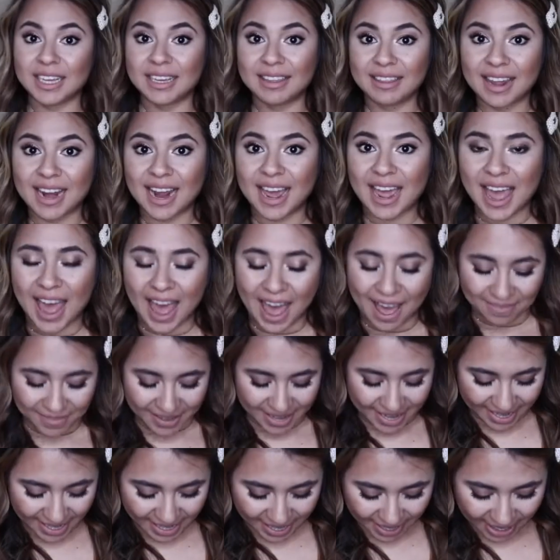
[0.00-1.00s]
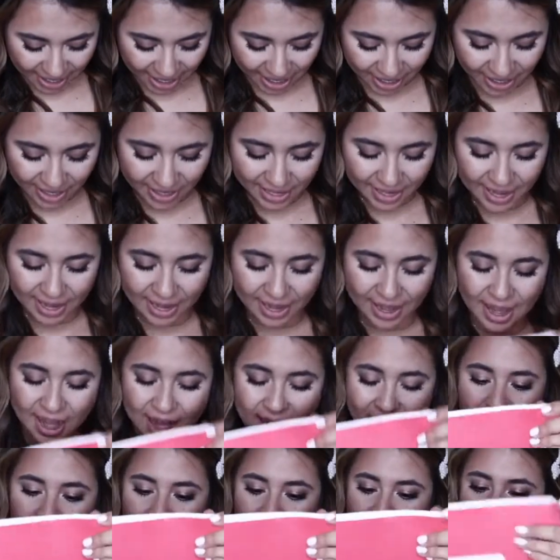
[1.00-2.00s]
thing that I have in here
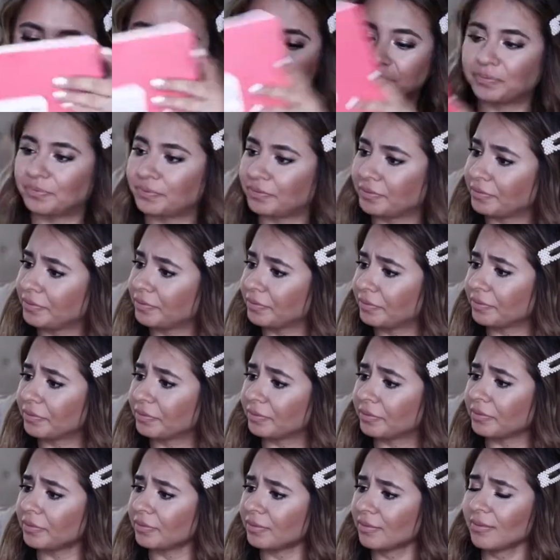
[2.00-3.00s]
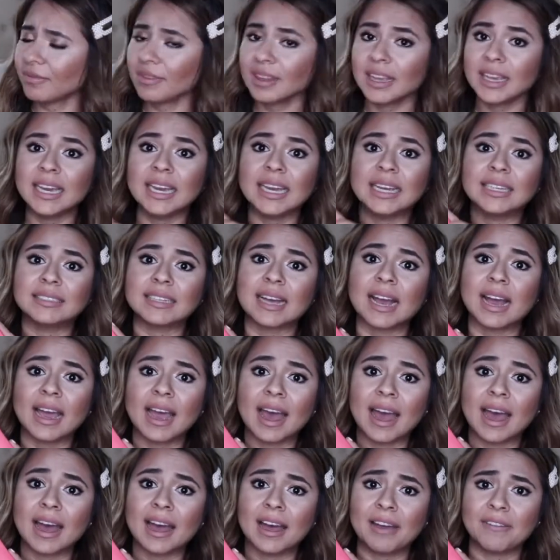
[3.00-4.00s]
um, is I
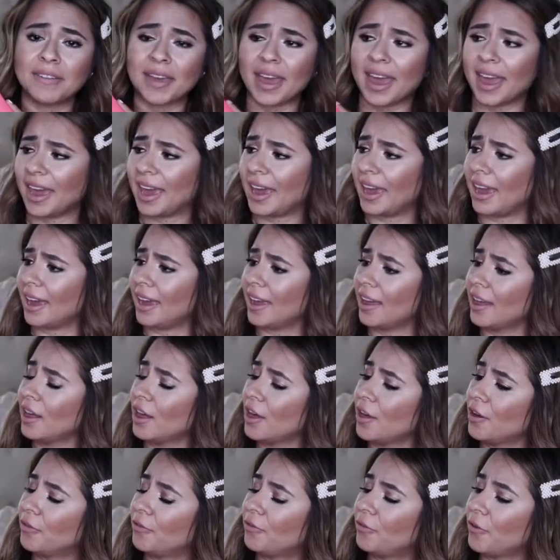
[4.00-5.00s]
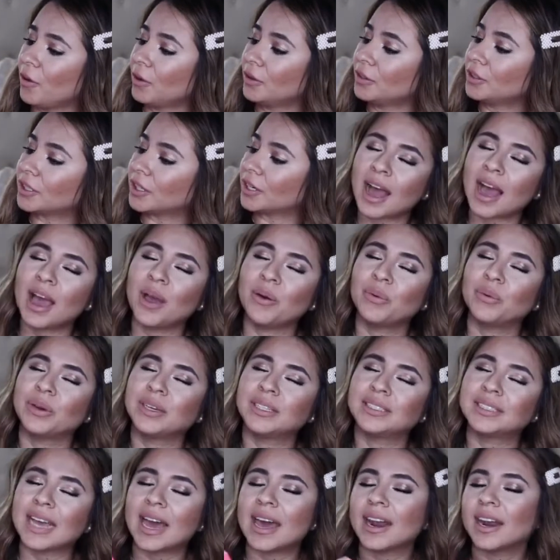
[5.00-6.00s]
have a folder. I
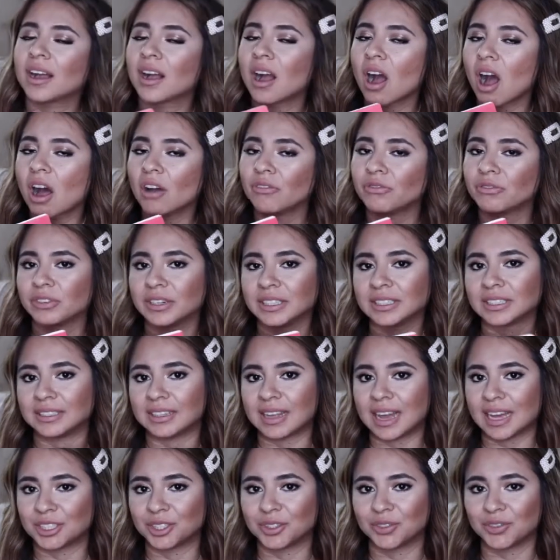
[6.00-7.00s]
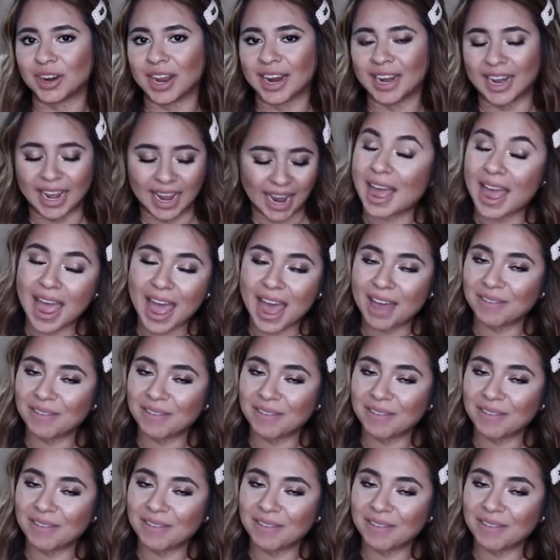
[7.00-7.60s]
was at a conference last Friday. I